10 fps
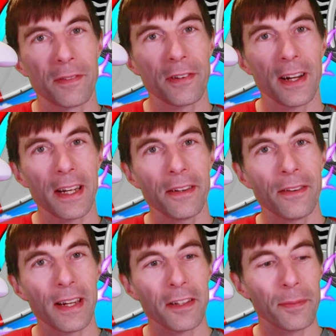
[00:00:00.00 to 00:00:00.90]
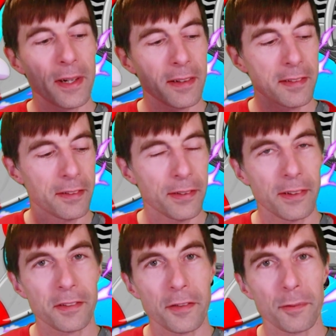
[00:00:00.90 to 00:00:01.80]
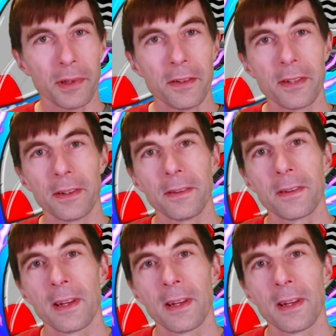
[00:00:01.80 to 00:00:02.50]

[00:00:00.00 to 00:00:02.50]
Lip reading: trying new Xbox controllers over Bluetooth,